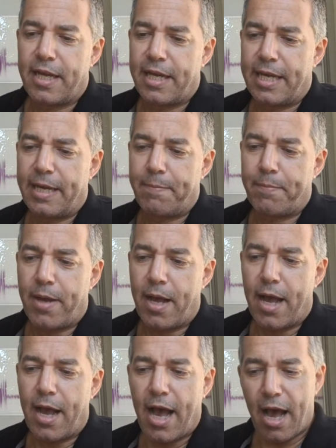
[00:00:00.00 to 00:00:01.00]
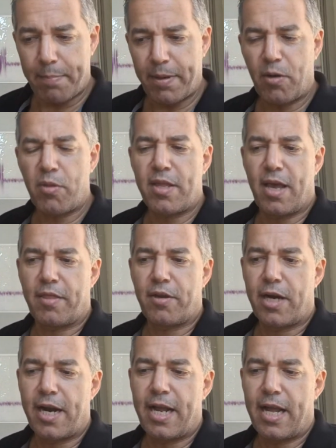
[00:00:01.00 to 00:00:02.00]
And Apple, on the other
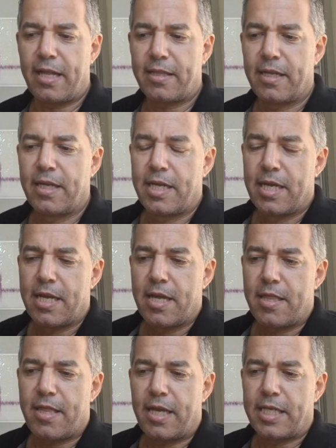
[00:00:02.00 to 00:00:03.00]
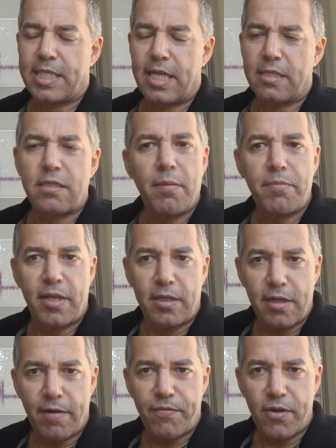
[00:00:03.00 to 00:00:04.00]
hand, they said something
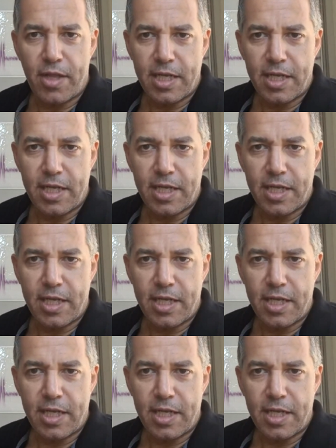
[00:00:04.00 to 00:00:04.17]
different.